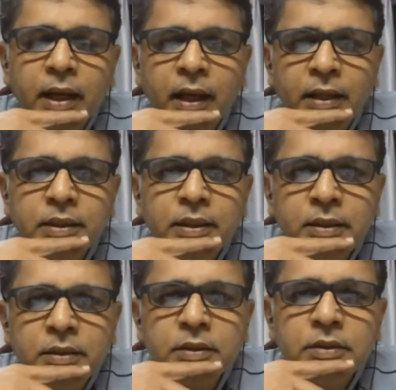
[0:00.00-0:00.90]

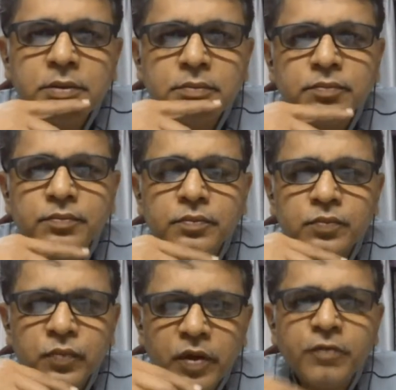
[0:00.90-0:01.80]
And
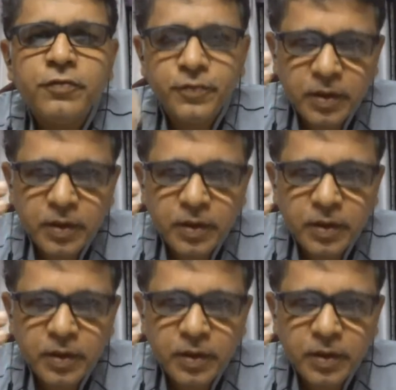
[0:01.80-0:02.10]
if